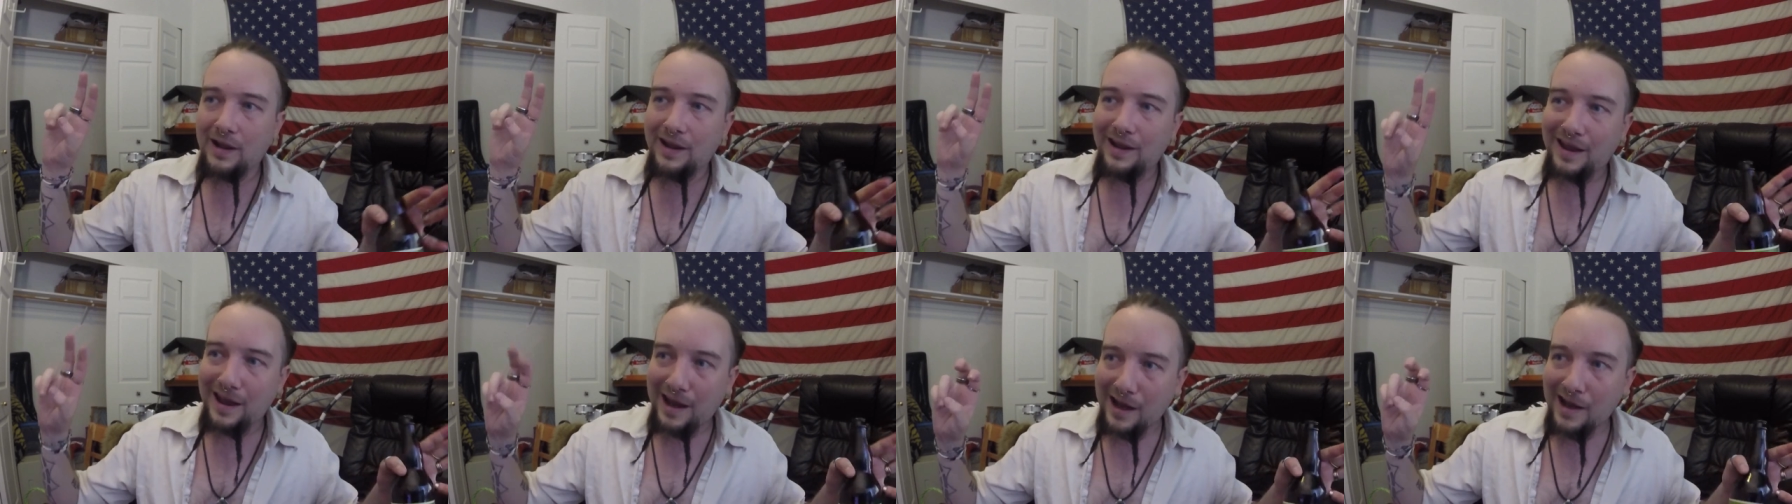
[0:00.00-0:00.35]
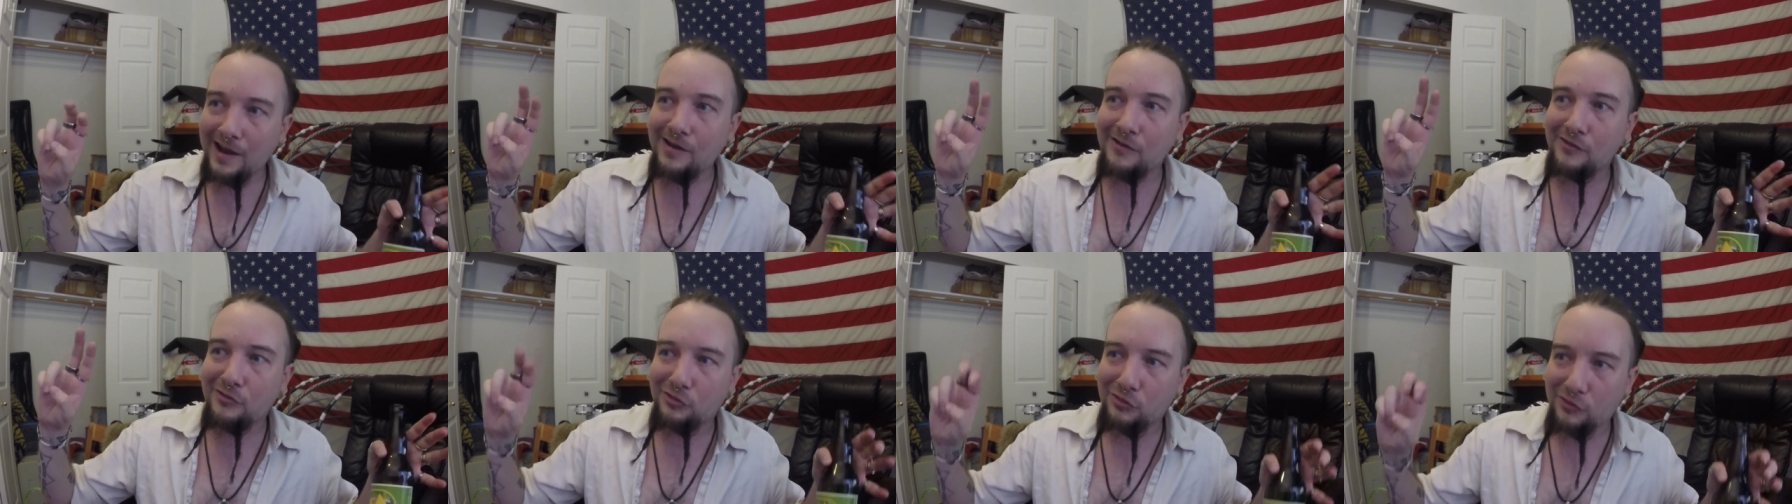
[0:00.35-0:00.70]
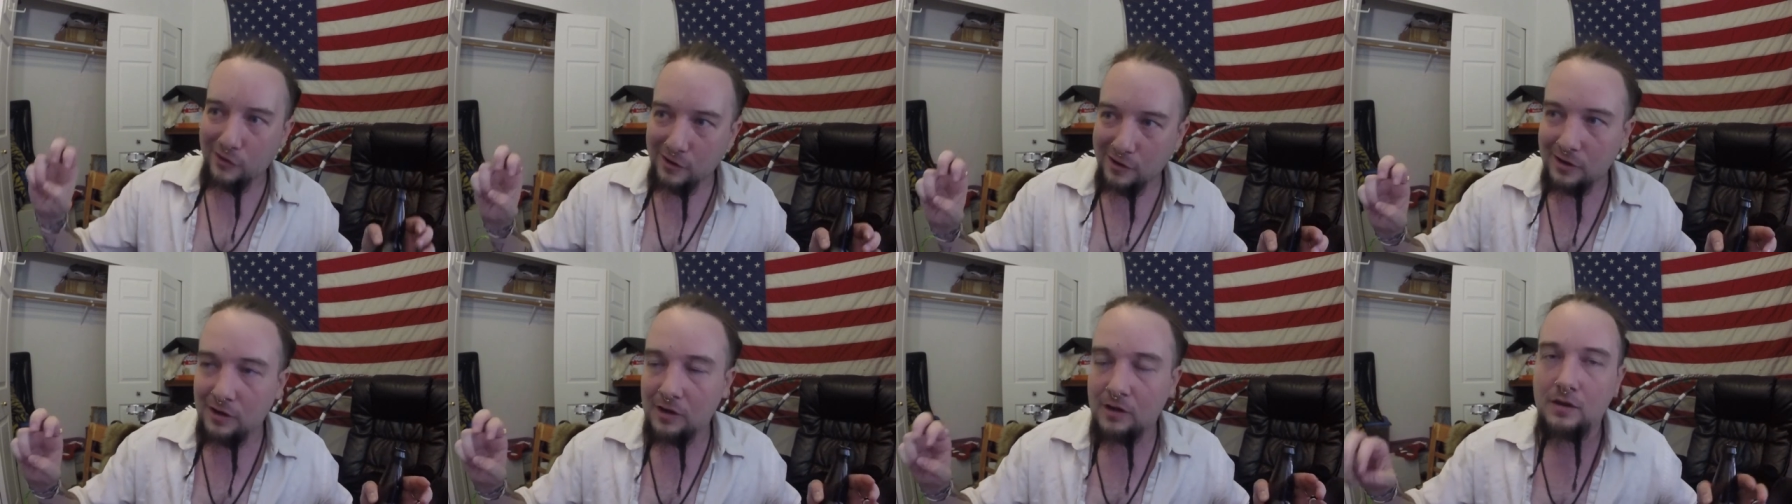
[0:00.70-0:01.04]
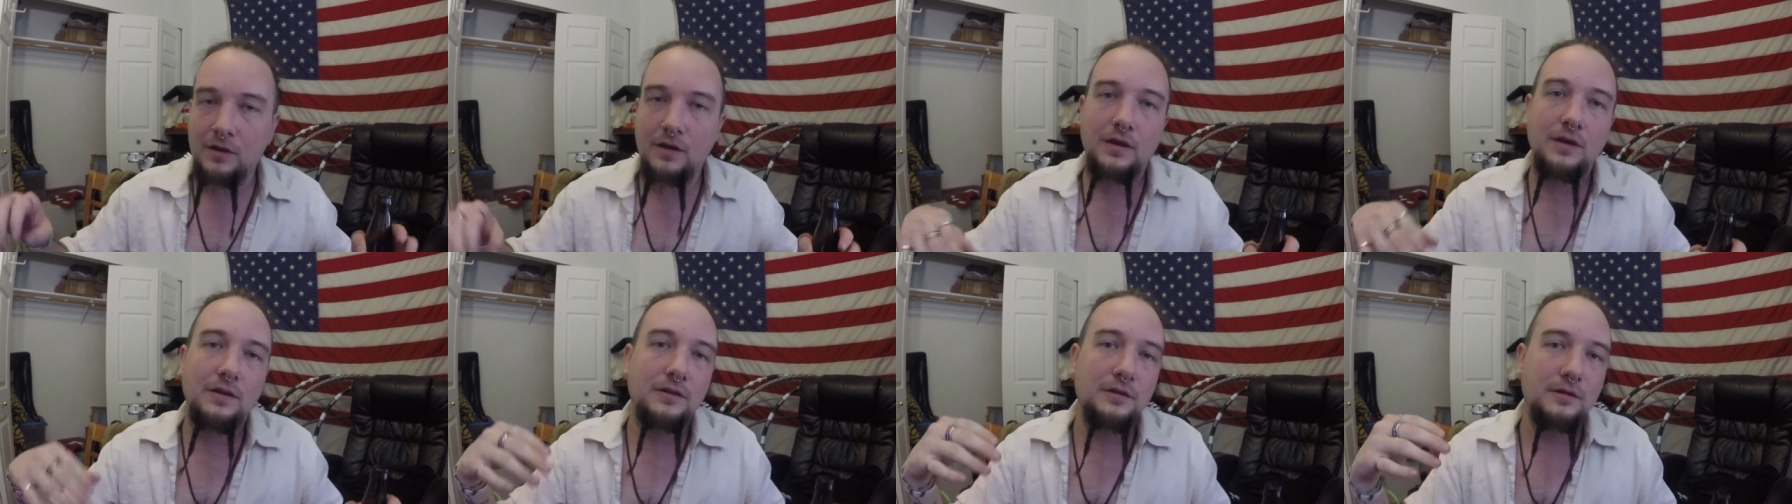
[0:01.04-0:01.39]
gay thing
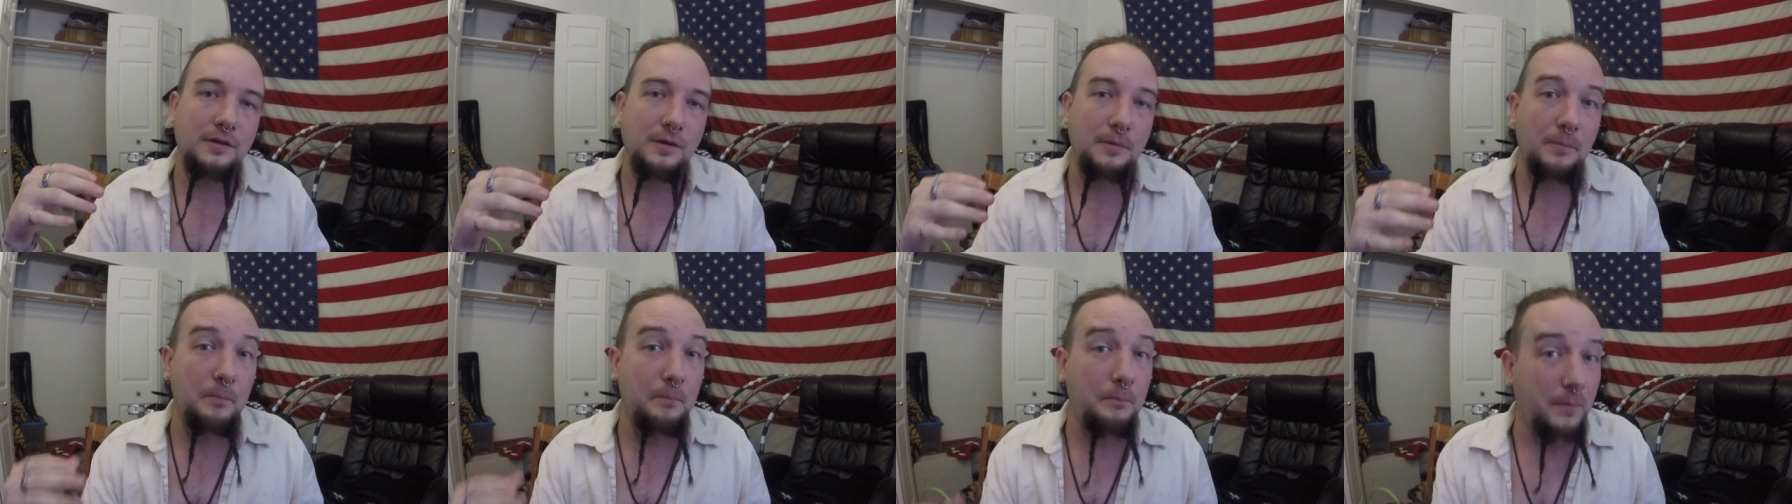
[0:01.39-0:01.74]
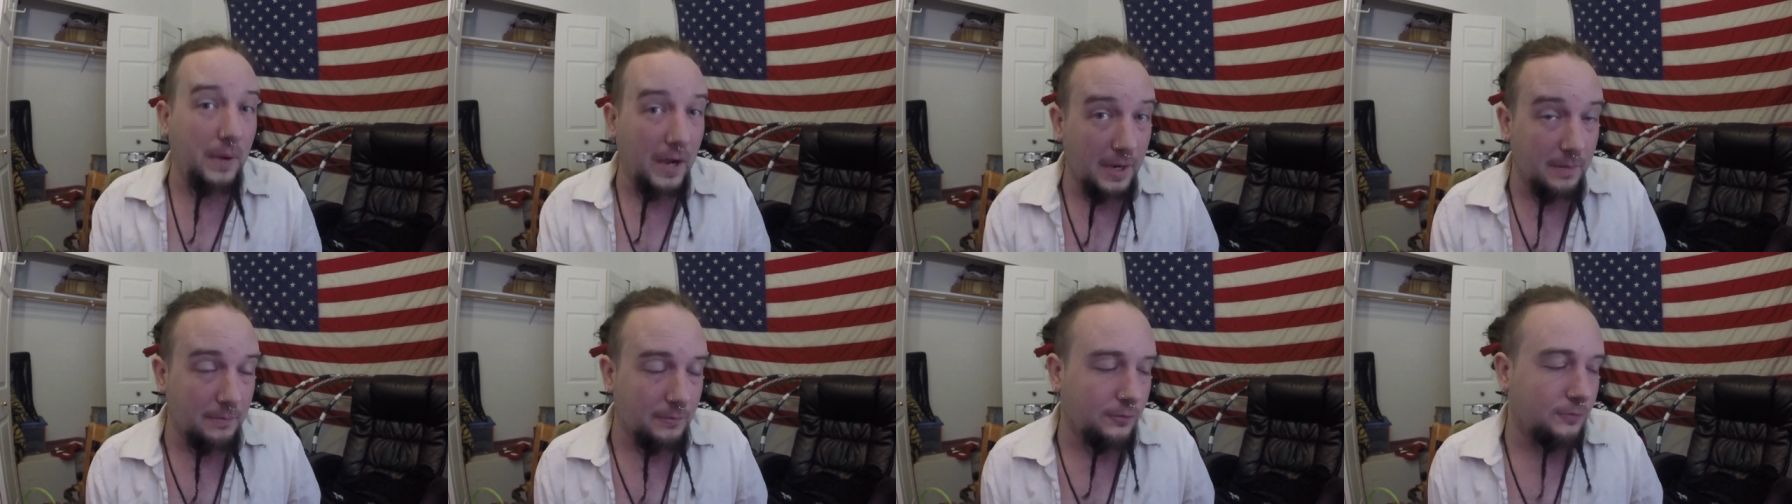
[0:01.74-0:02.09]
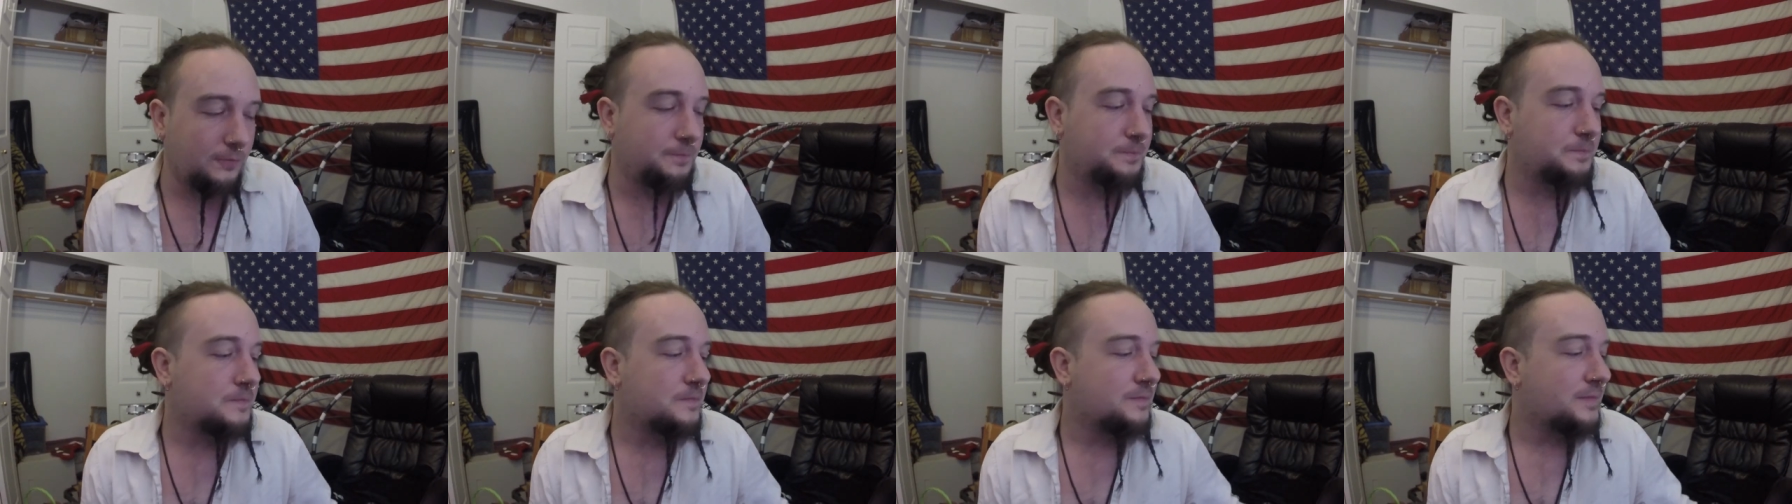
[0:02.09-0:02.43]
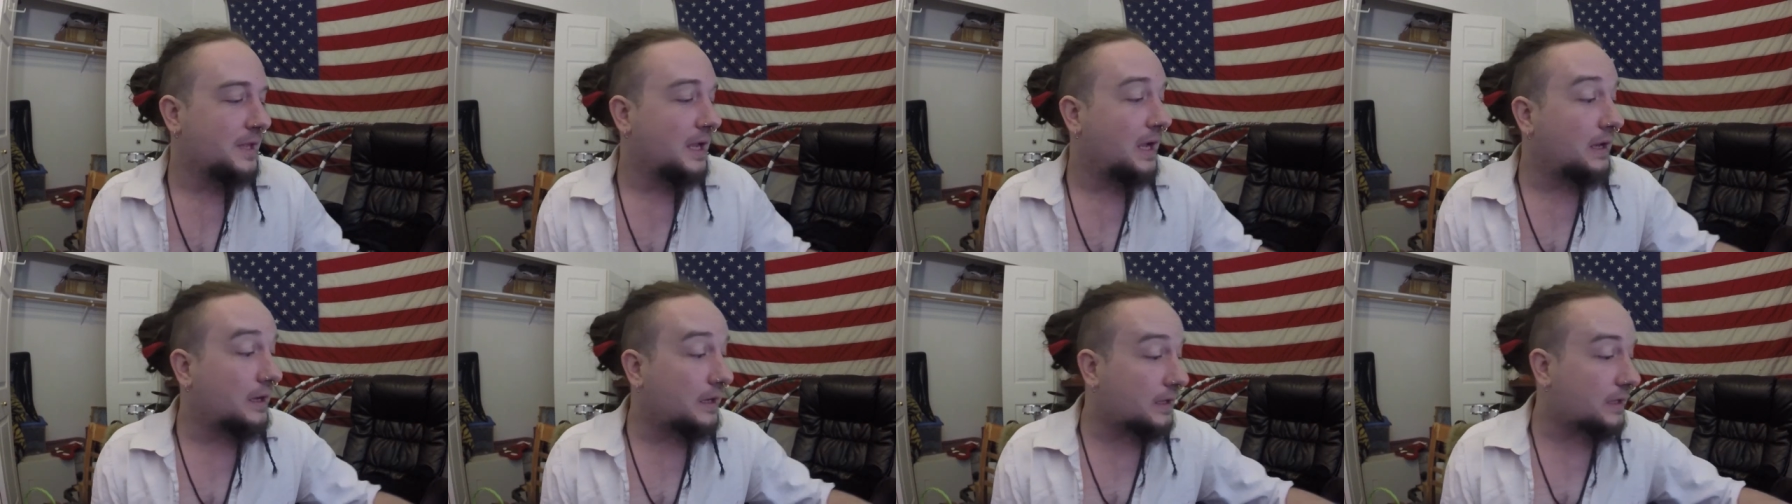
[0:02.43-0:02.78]
and the Bible.
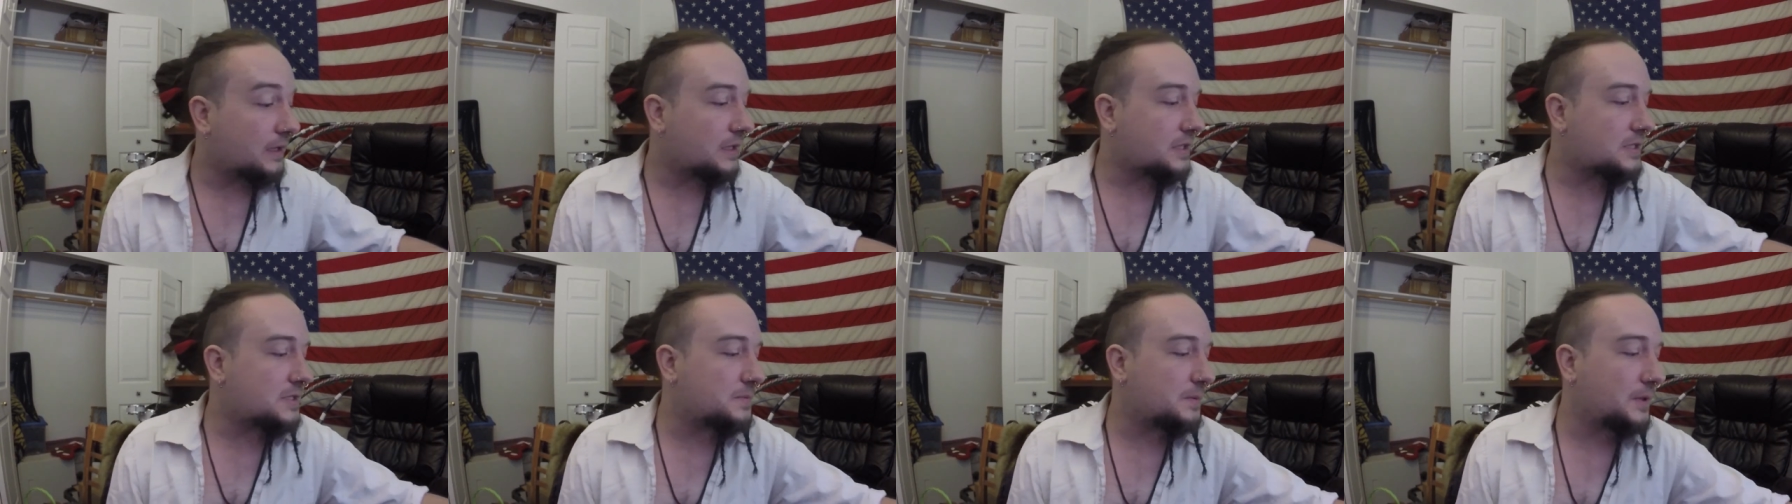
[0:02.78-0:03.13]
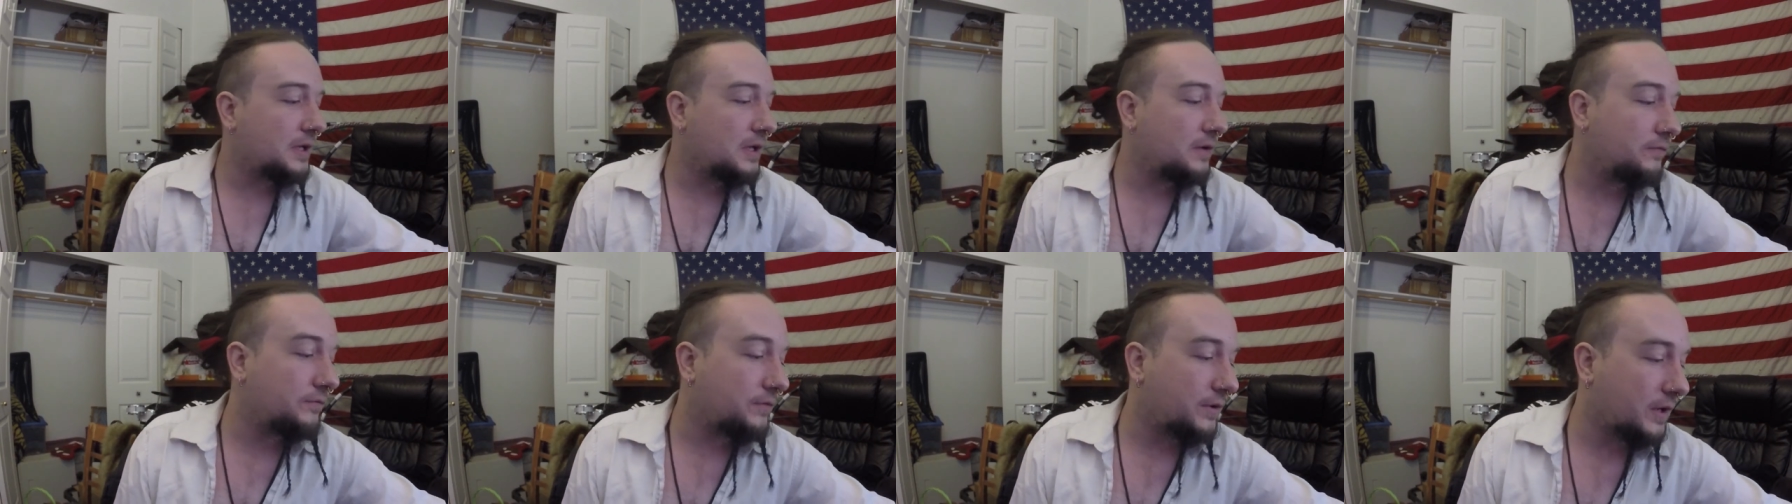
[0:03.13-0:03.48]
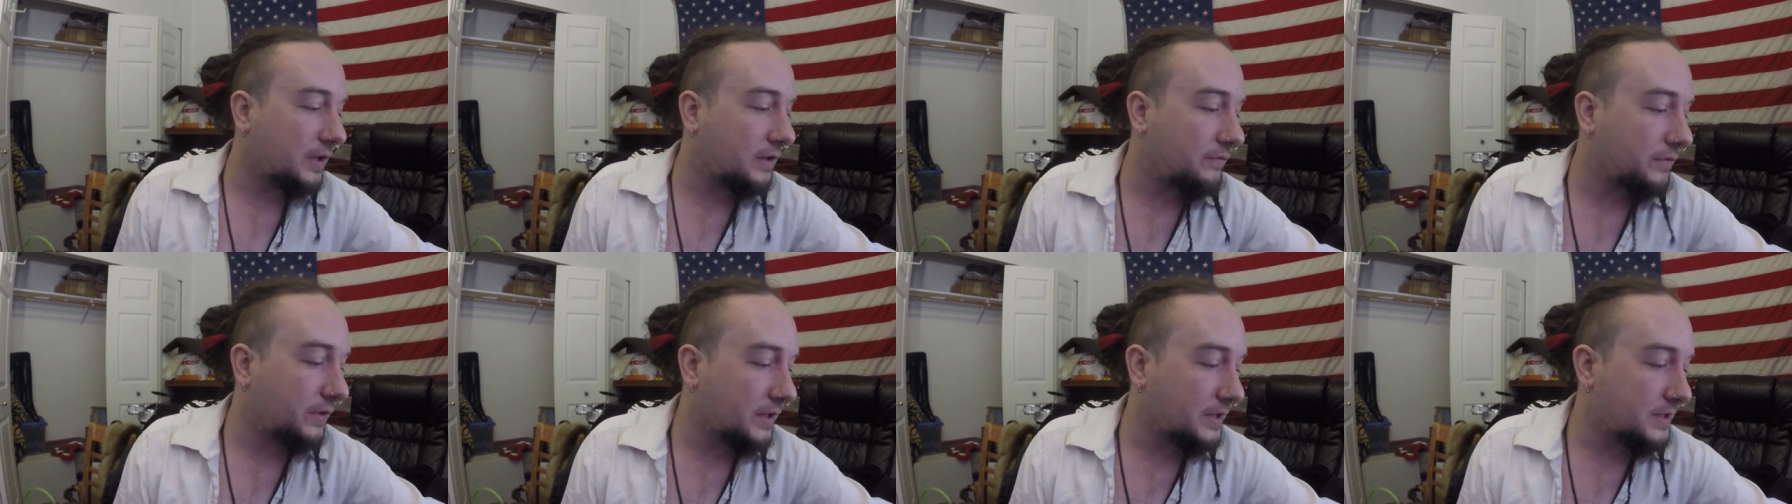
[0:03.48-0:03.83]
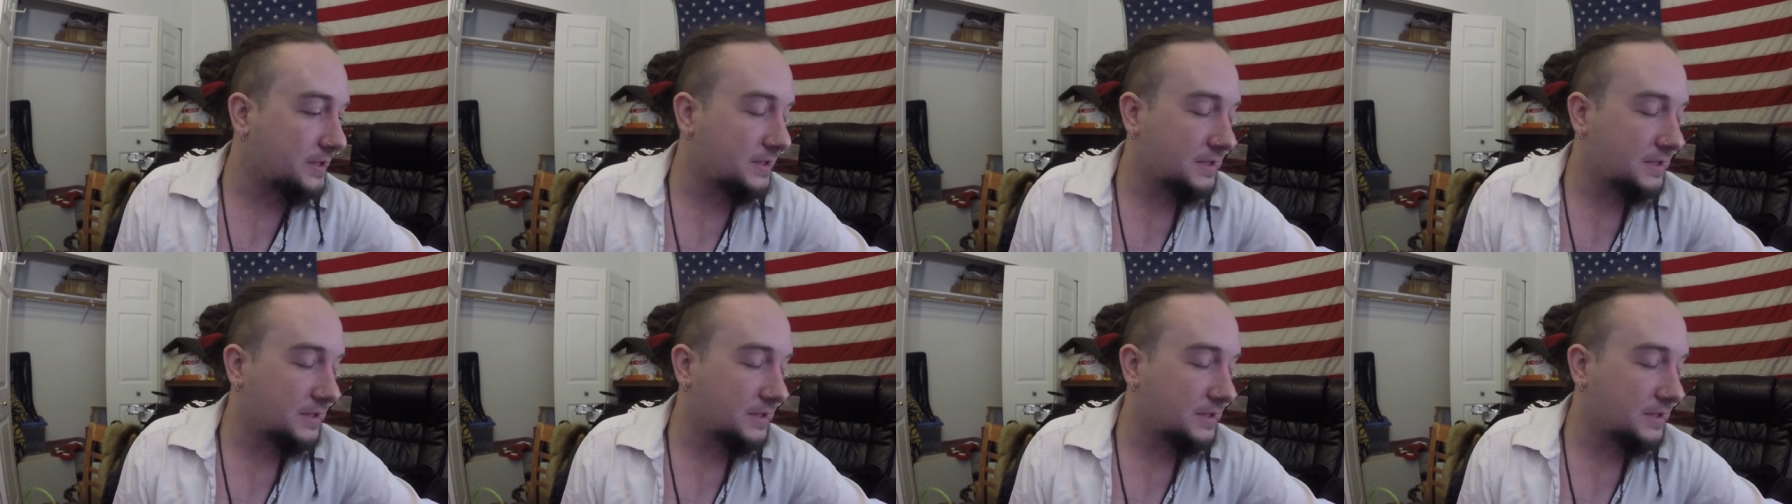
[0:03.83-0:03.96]
And I can explain it very, very